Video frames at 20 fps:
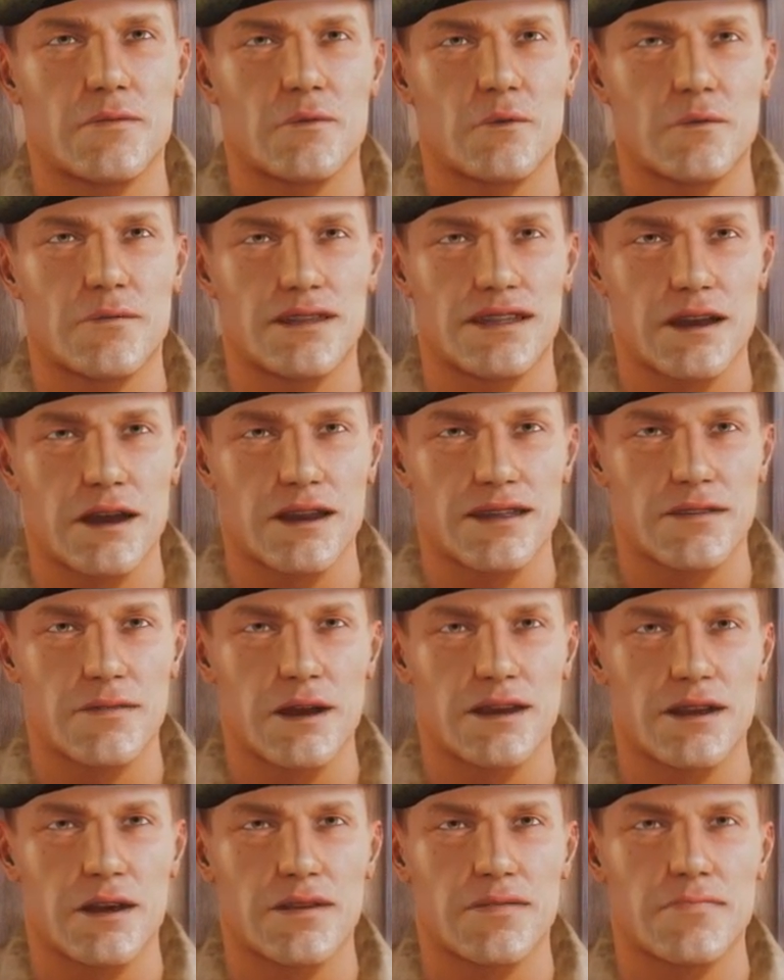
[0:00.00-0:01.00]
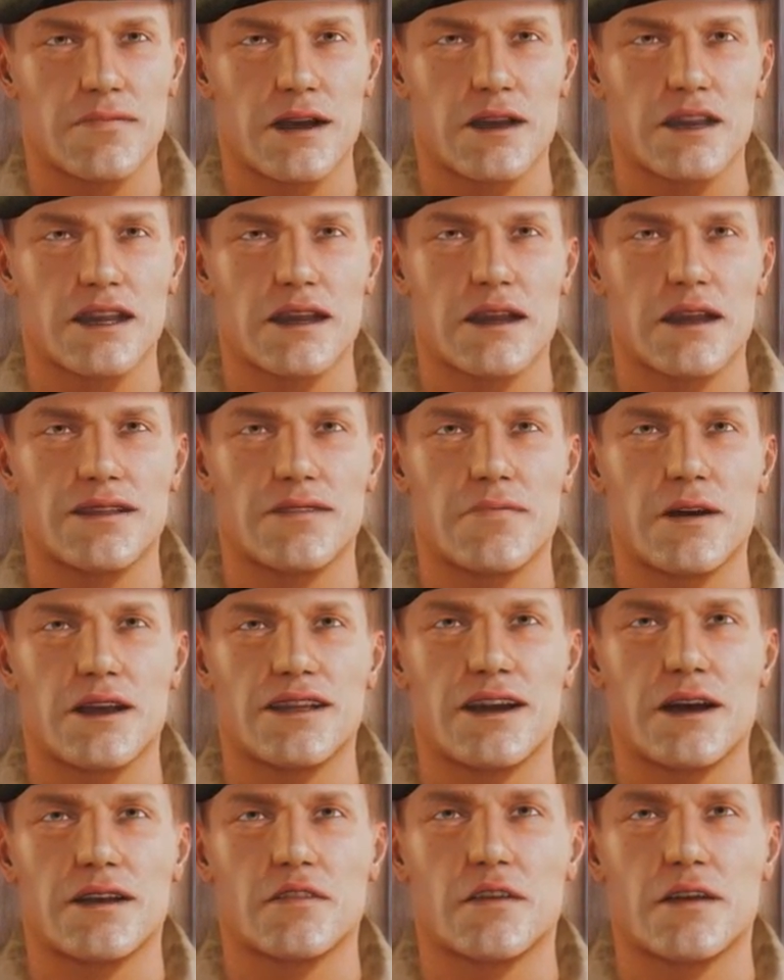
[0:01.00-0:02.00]
We started as a small settlement
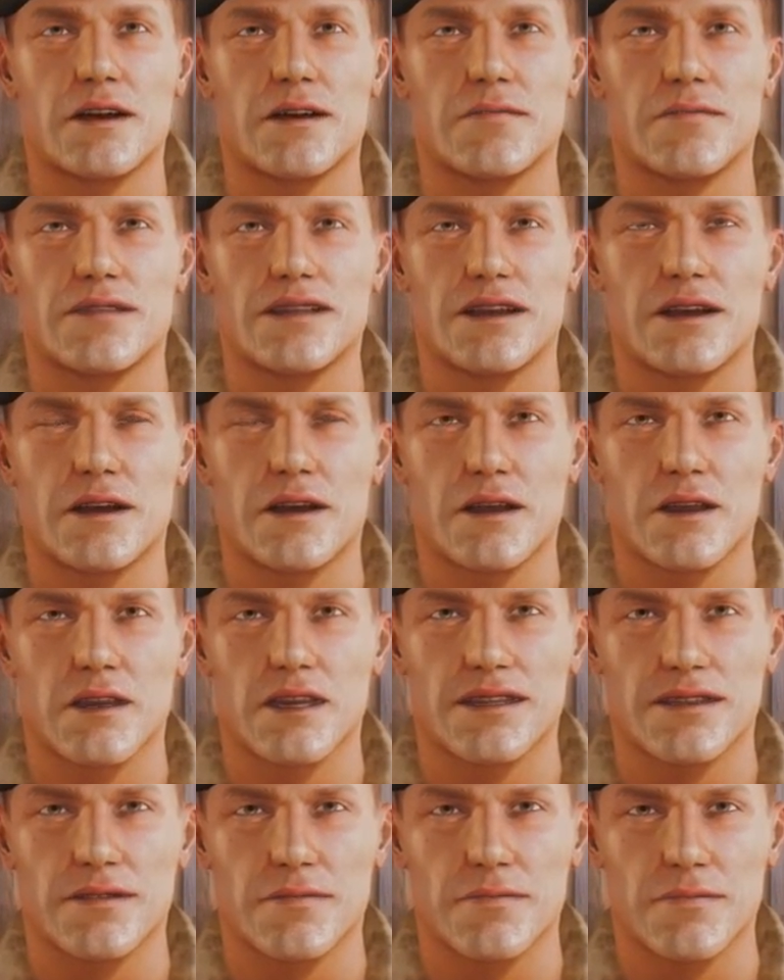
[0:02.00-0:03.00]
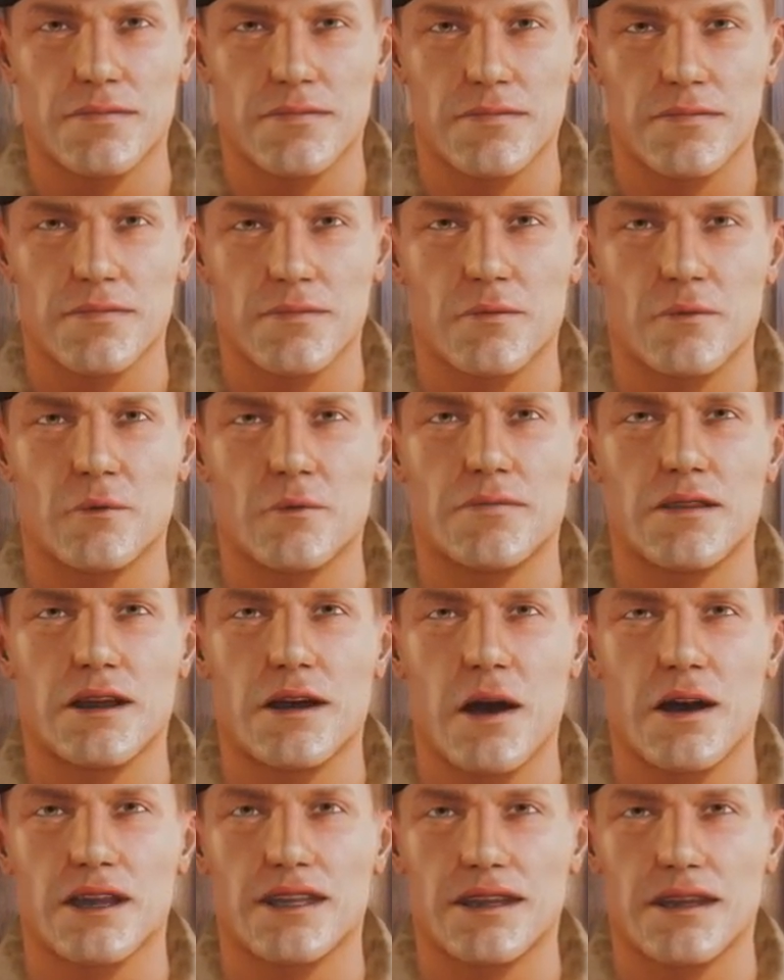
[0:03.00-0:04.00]
called Shady Sands. We now
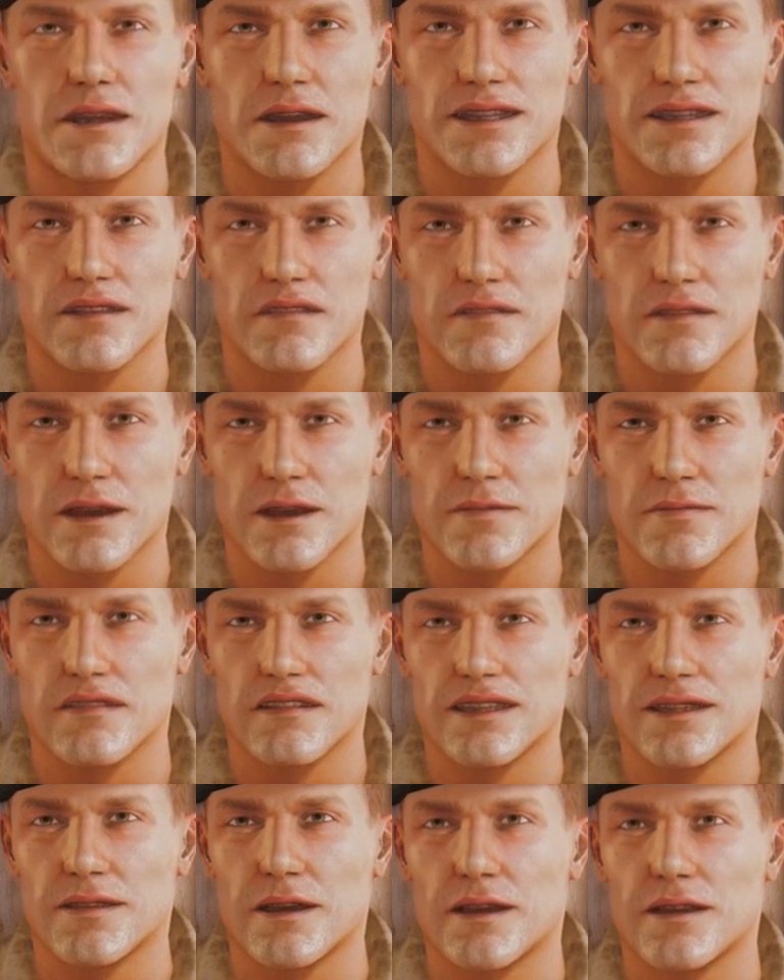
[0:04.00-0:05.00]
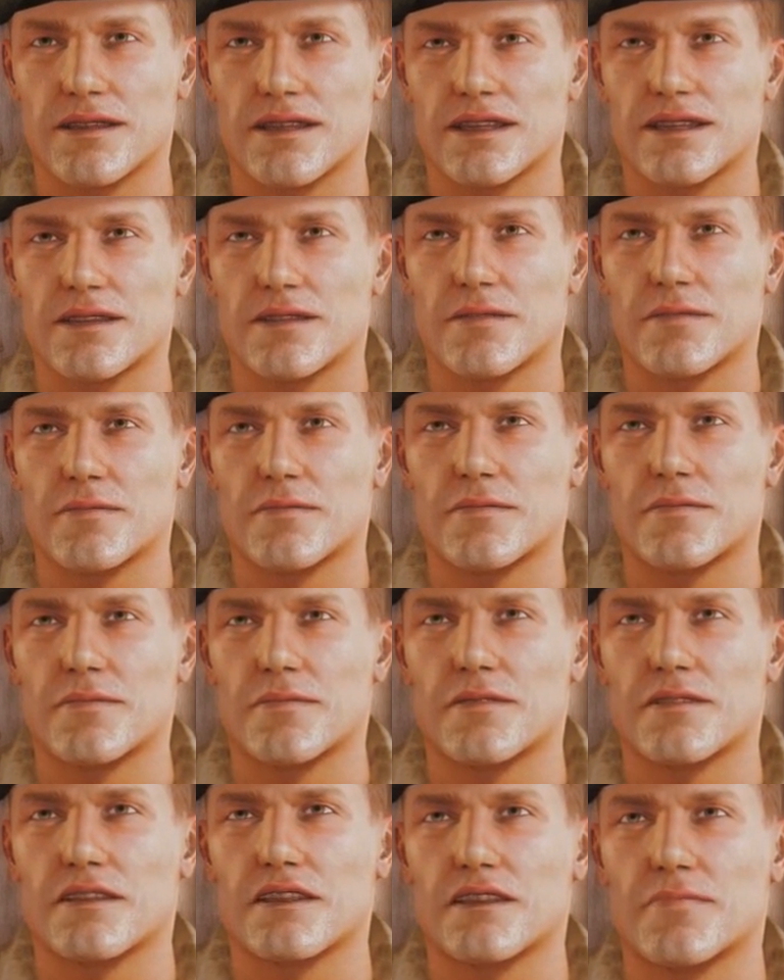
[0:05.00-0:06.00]
consist of five states
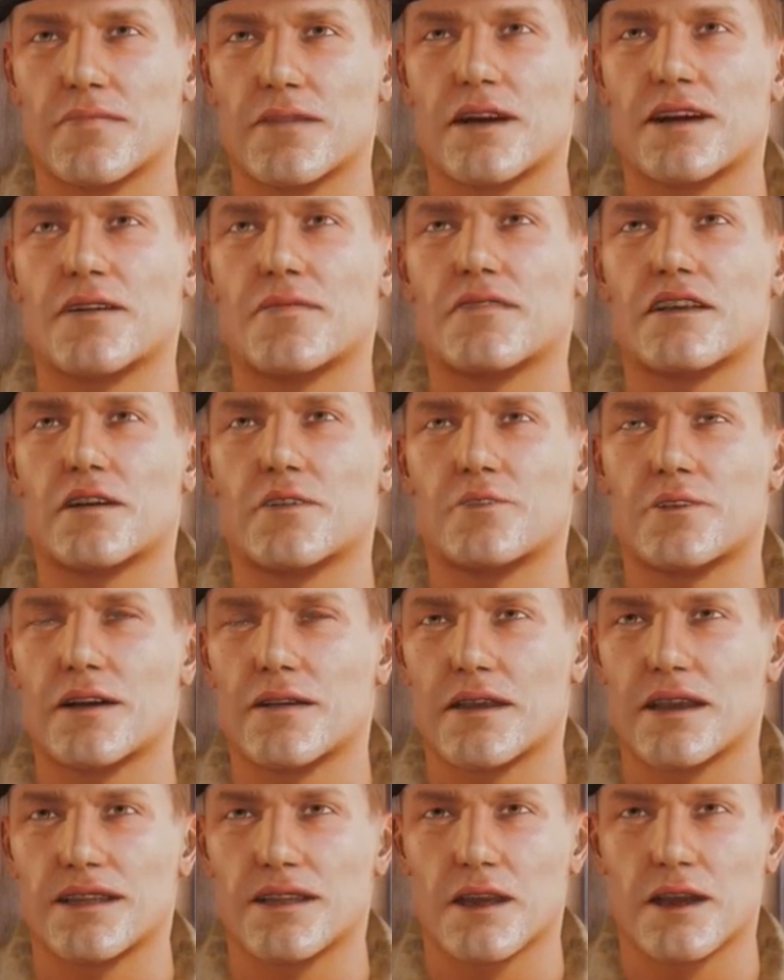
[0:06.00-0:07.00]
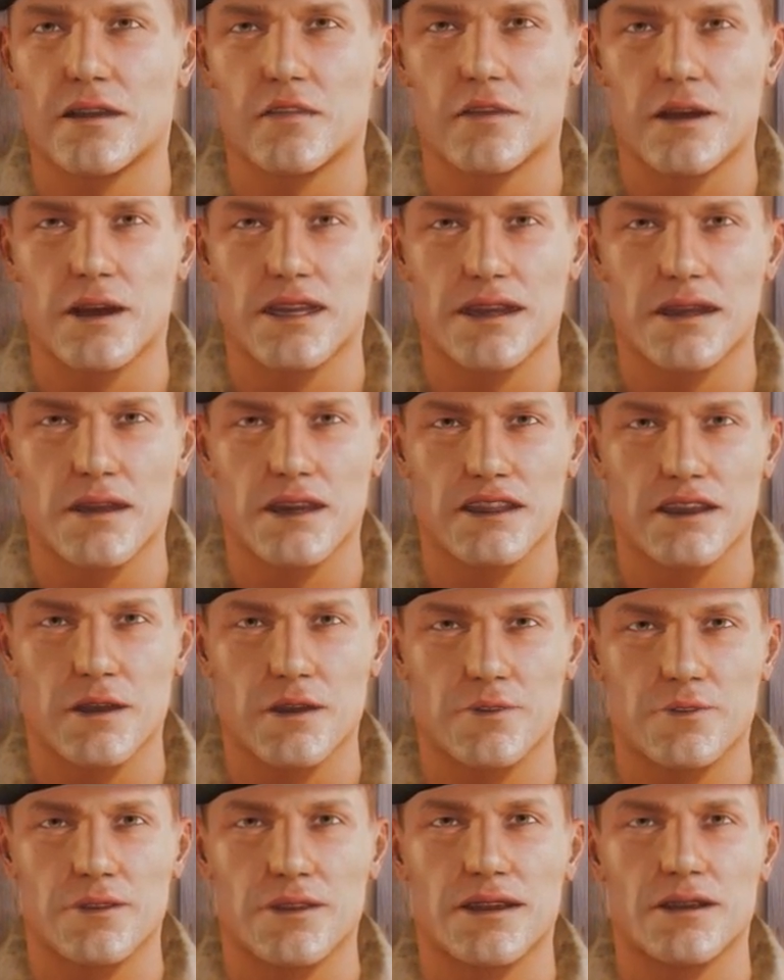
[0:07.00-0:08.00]
that make up the greatest nation since the
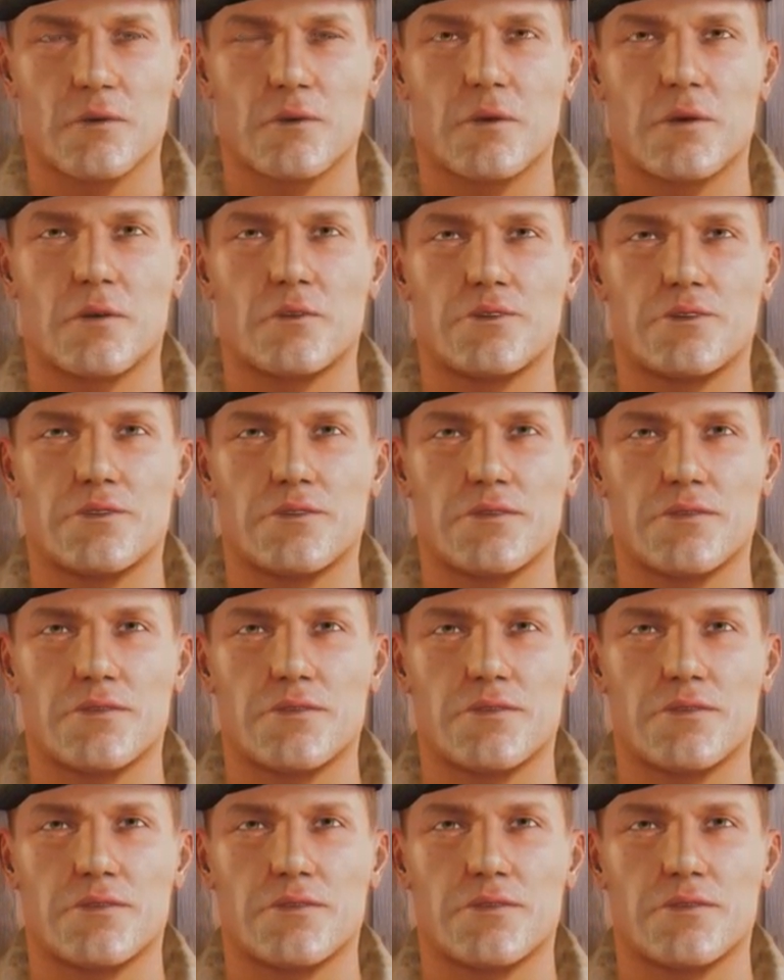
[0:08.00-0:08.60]
Great War.